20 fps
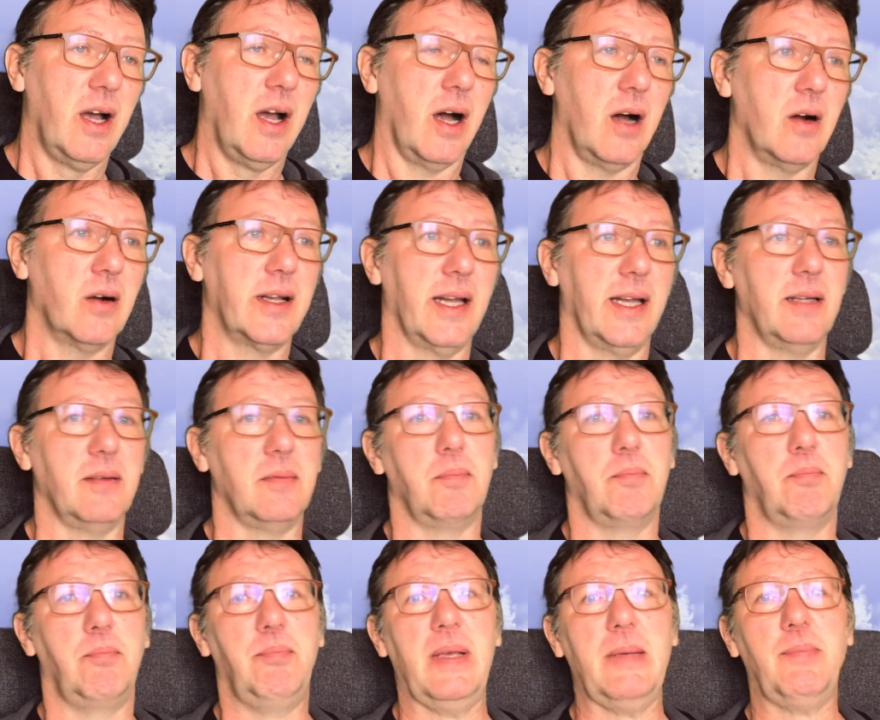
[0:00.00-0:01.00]
Okay,
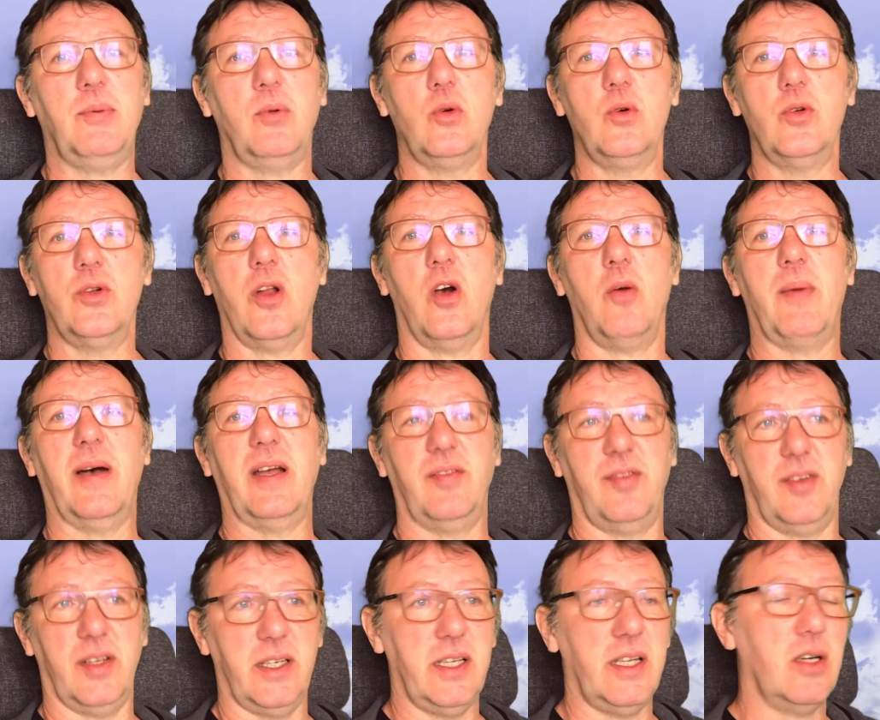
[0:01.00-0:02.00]
people who know my
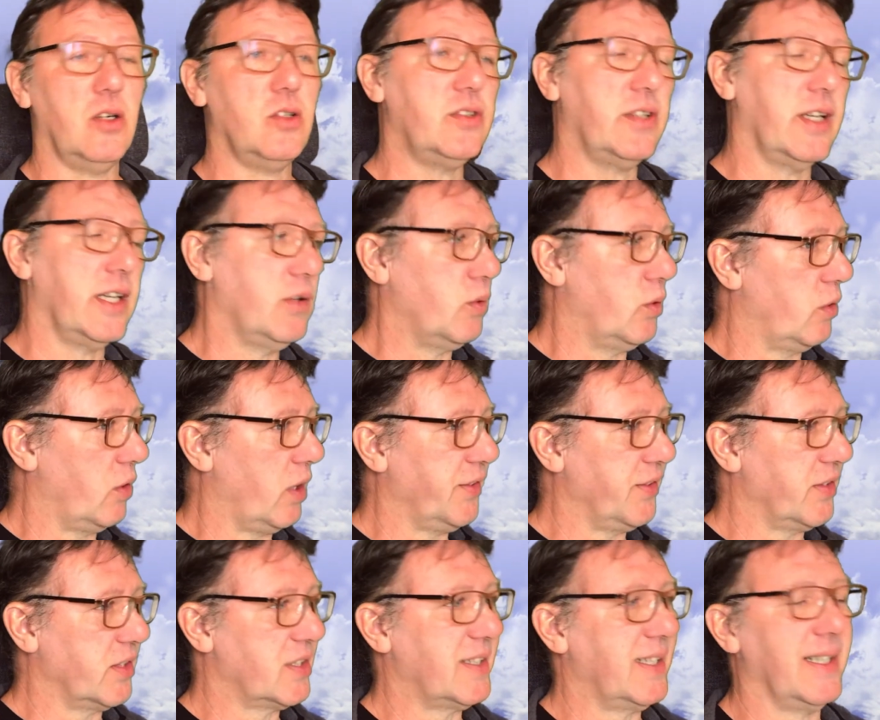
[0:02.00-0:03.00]
videos, they will
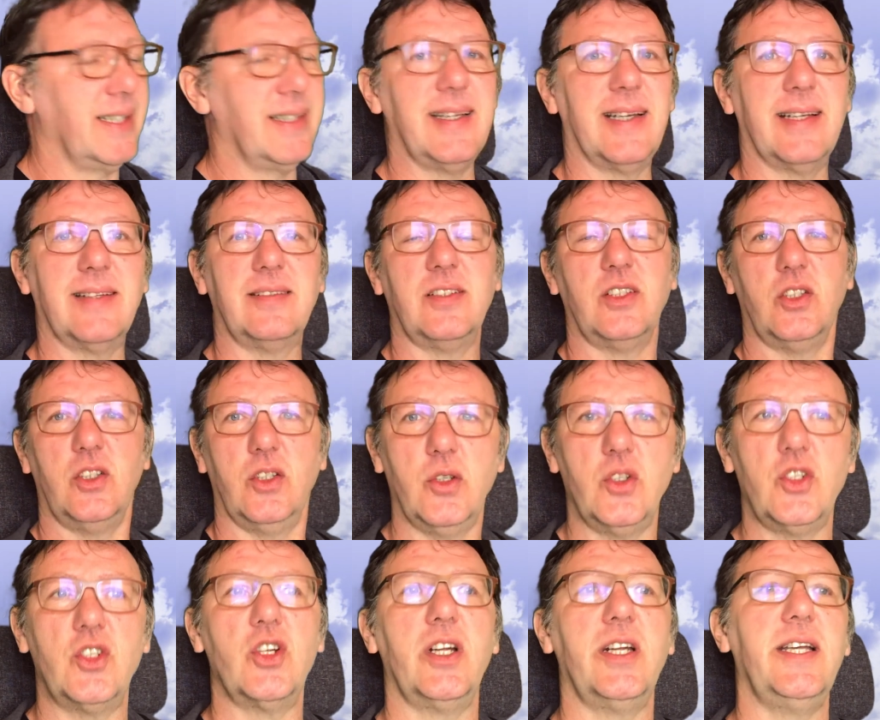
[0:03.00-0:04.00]
understand that
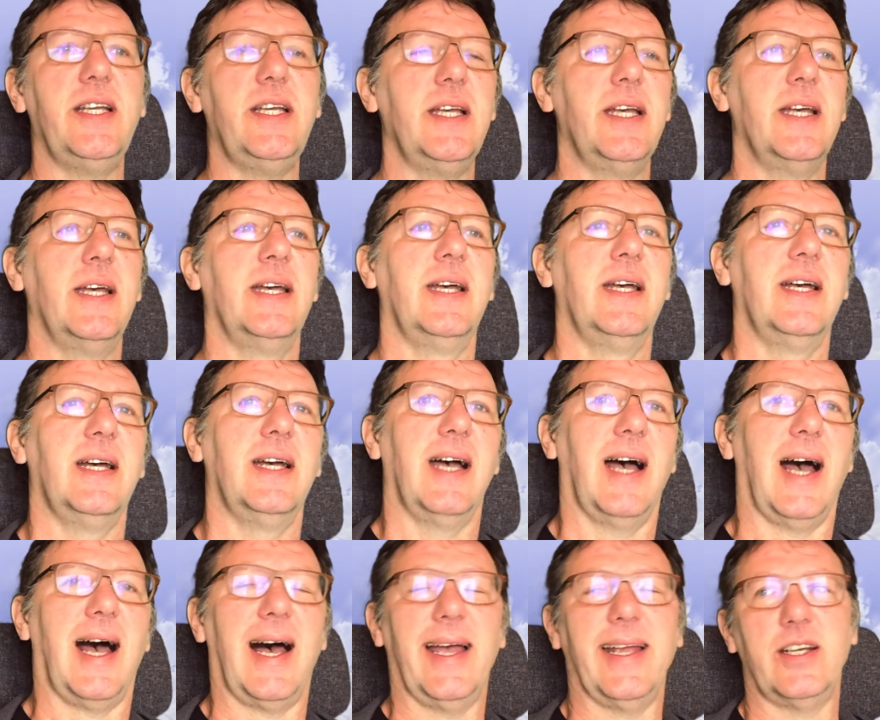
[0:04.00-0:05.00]
usually
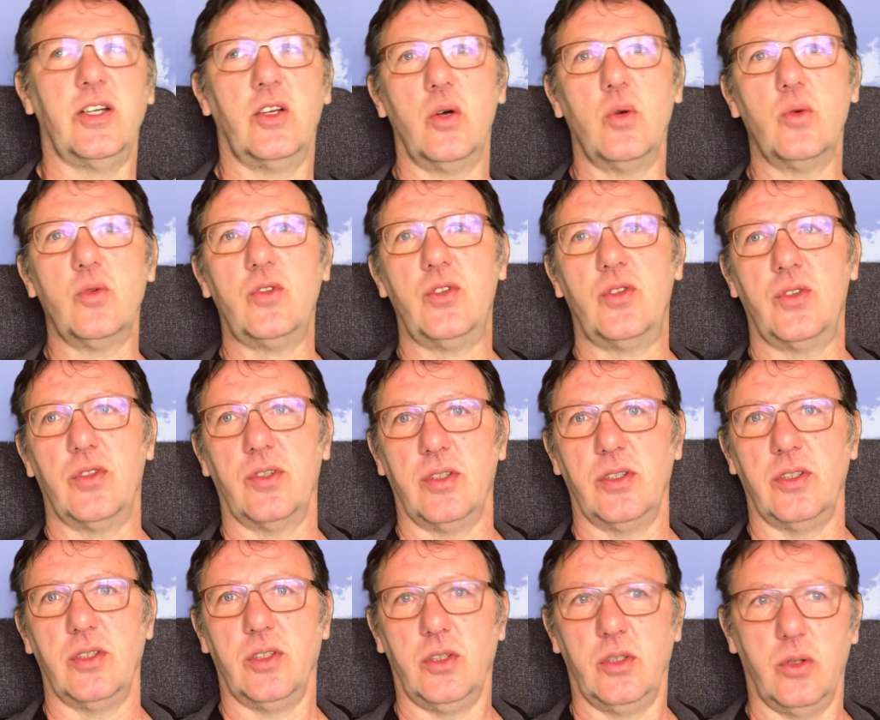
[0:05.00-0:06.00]
I don't
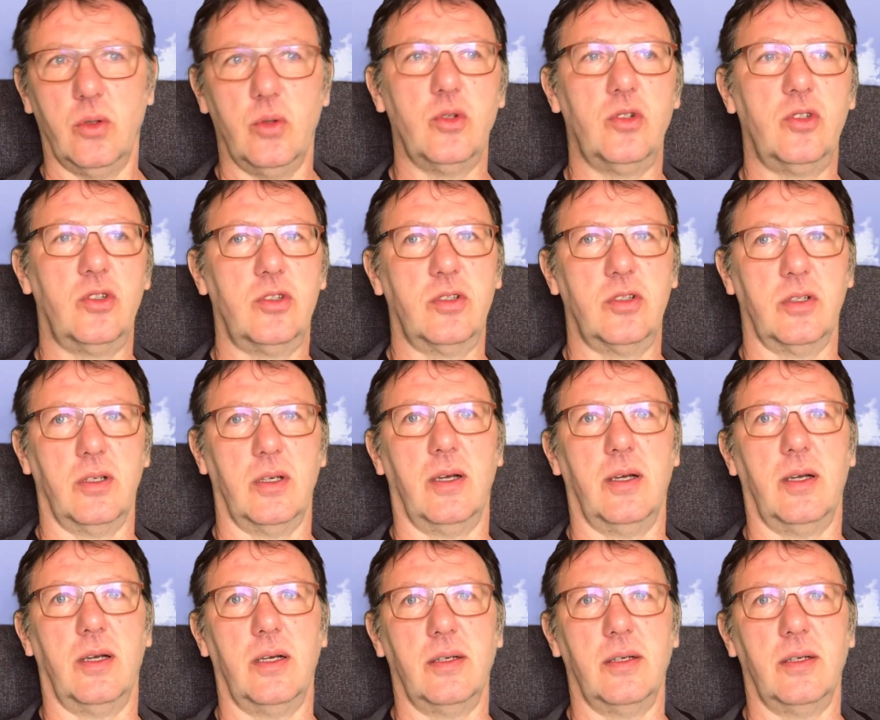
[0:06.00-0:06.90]
use